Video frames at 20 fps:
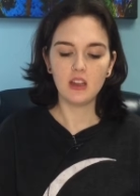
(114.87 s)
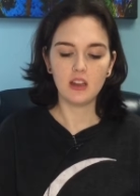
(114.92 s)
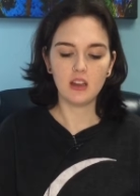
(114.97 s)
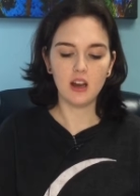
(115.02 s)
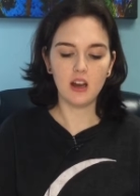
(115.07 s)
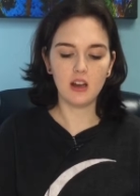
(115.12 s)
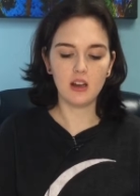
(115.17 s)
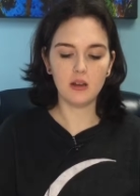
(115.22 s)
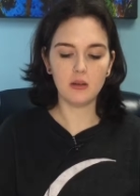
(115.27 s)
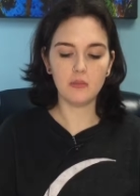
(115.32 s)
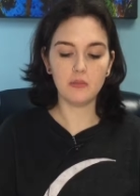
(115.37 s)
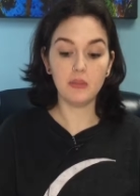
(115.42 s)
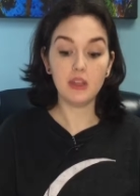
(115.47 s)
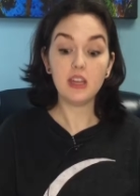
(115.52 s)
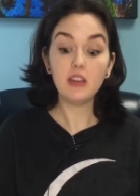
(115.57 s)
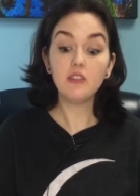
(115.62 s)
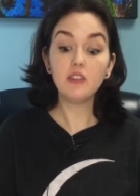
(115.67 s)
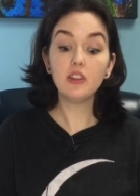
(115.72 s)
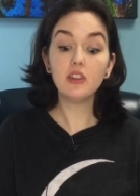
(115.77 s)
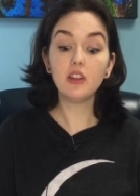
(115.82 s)
Um,
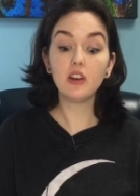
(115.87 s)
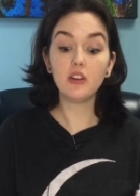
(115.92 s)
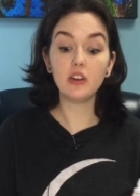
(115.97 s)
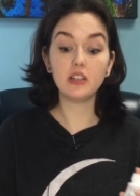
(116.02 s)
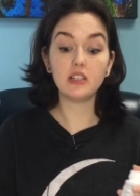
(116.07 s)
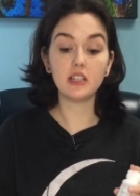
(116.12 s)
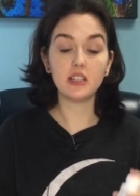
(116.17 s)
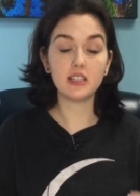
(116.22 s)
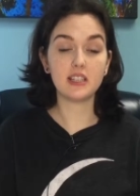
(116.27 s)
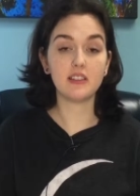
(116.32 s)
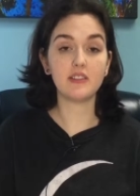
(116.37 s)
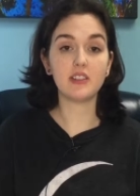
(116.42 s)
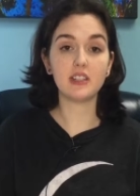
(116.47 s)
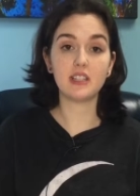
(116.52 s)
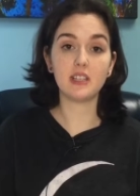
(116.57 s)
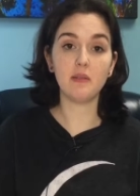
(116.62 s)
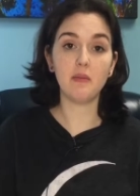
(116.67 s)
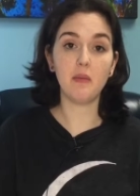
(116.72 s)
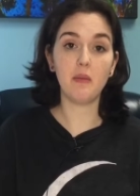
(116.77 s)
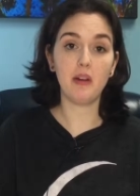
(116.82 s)
even though it does have the
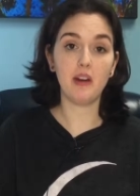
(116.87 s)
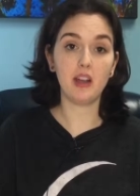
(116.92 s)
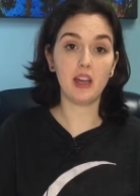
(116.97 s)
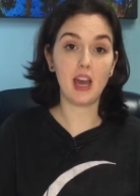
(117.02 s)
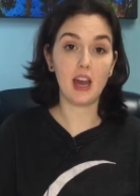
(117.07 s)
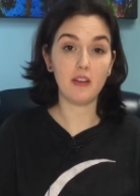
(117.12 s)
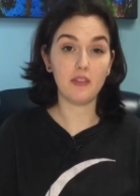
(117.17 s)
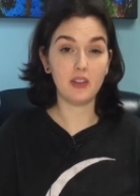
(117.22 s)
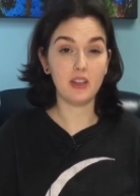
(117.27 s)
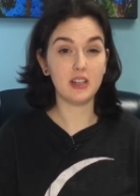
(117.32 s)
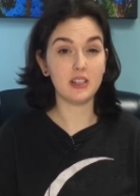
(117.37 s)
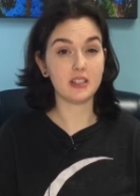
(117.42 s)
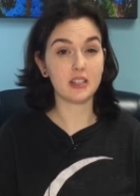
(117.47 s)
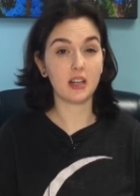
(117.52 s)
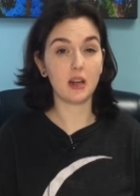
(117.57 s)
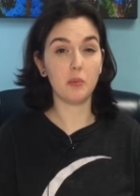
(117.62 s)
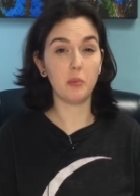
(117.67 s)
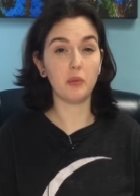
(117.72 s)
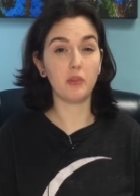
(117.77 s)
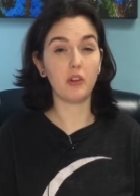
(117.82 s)
same amount of caffeine as a
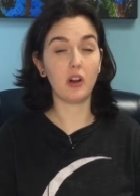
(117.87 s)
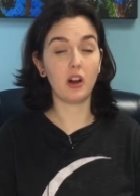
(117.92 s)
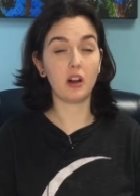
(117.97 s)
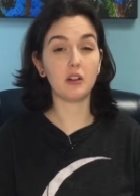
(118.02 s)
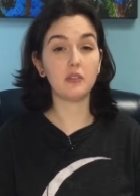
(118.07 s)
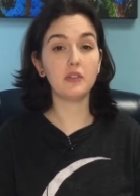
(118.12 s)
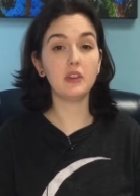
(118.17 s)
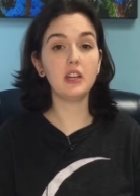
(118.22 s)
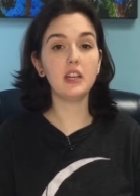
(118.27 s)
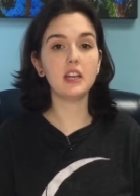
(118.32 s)
cup of coffee,